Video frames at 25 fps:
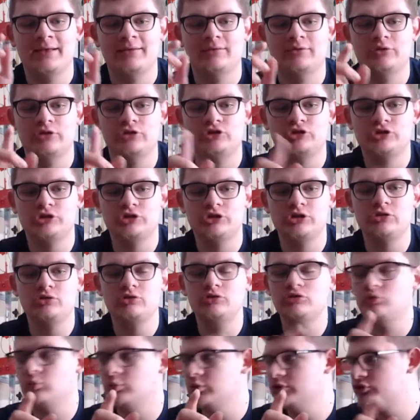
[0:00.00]
the
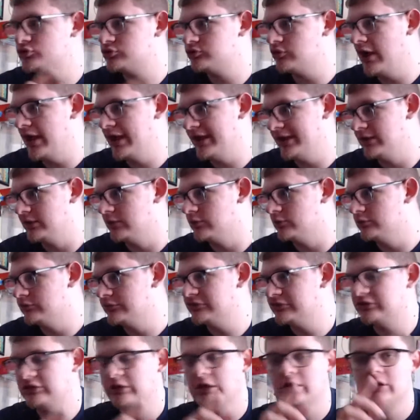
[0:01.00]
shoes were
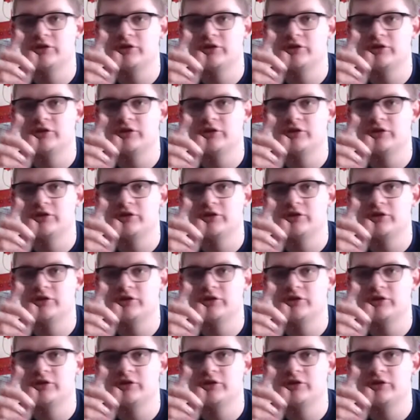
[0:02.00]
triangles.